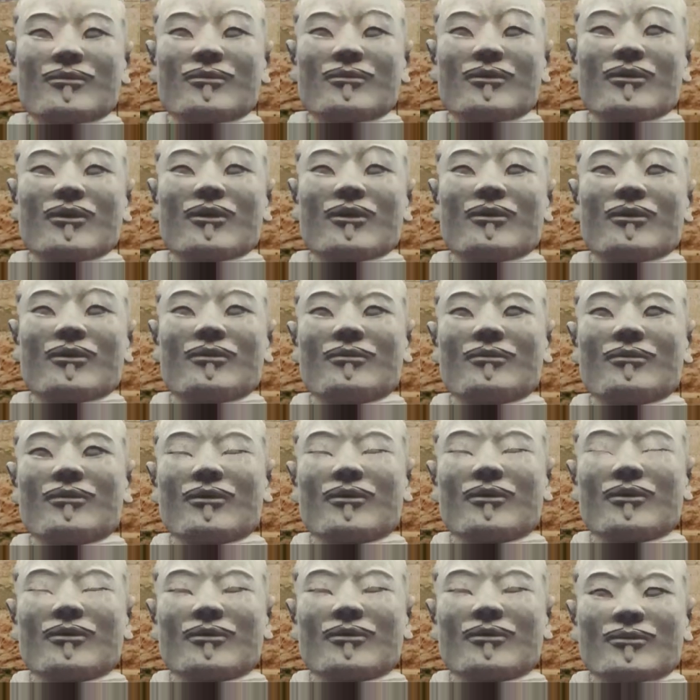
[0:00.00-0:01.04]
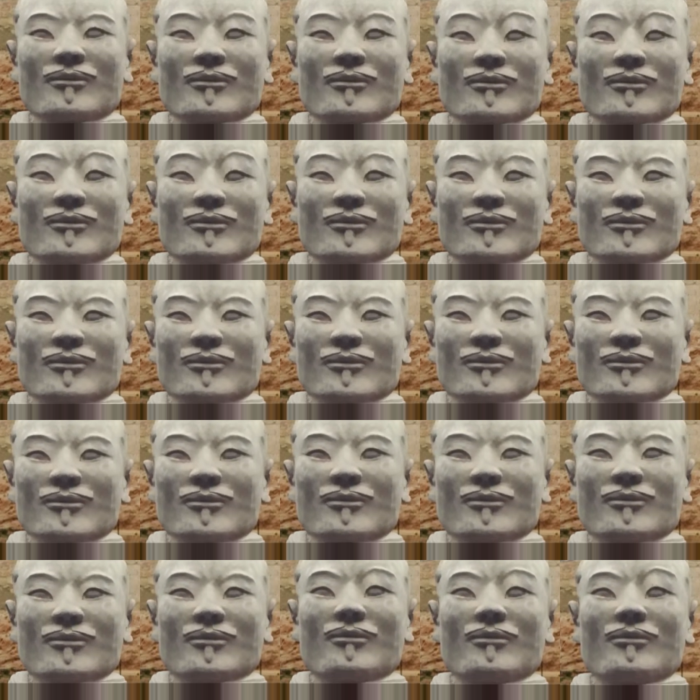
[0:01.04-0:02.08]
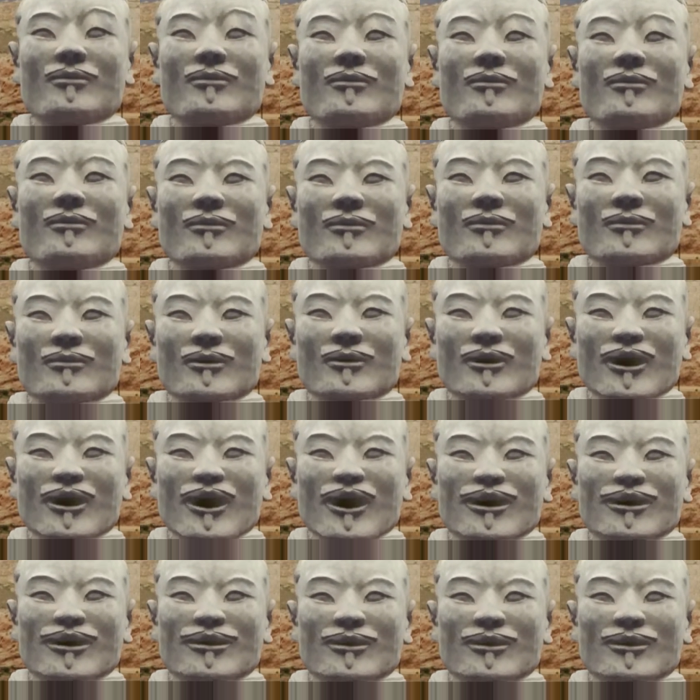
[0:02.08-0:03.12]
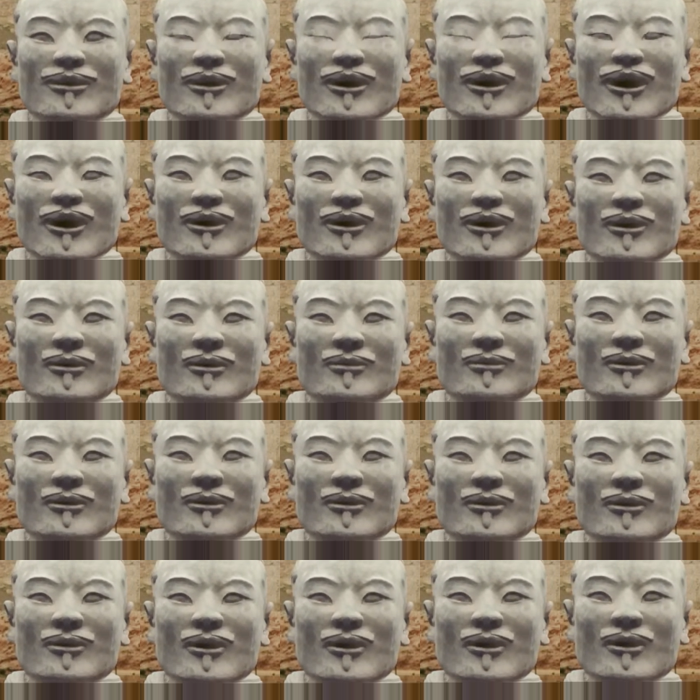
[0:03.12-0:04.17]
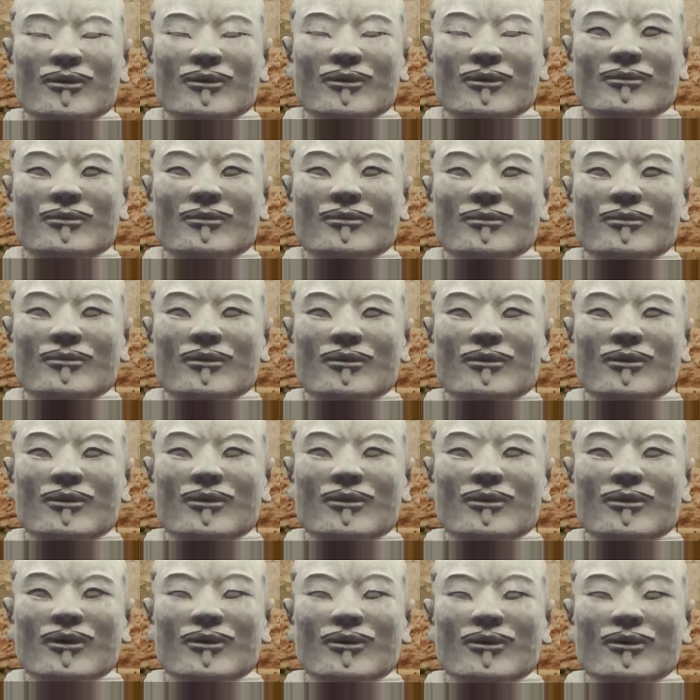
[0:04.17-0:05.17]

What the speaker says: ha, ha, ha. Very funny, Sunset. But no